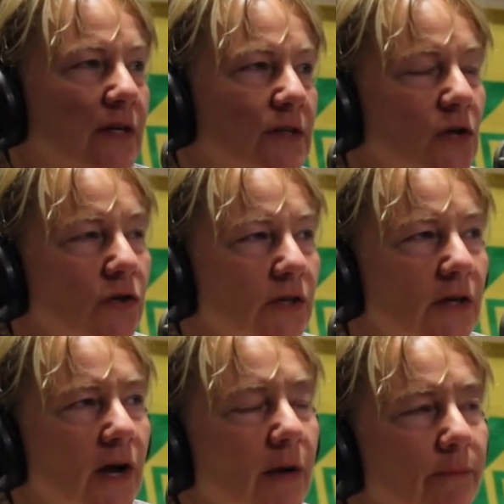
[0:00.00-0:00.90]
it's
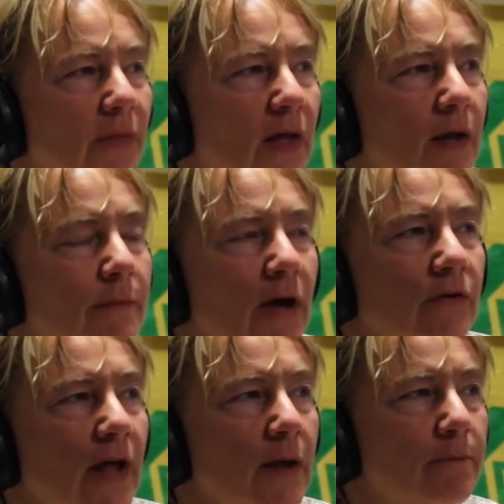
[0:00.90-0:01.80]
only
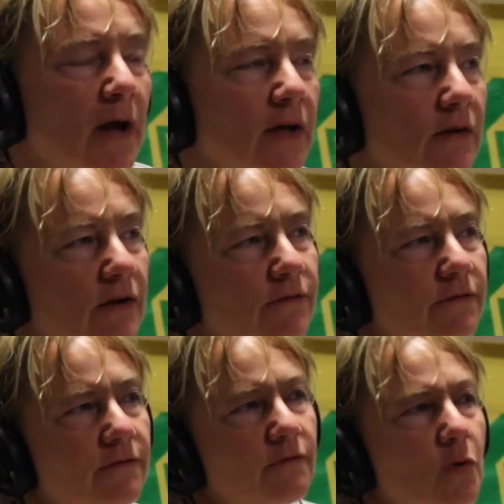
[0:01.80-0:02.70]
about 8 by
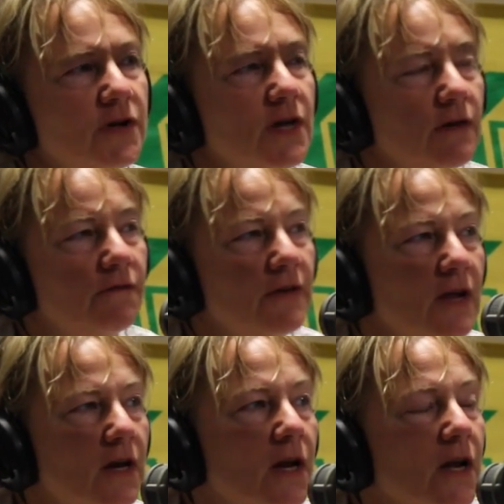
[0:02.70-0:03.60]
14
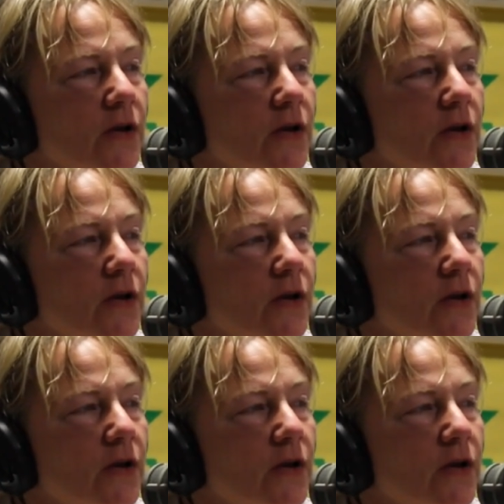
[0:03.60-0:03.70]
feet.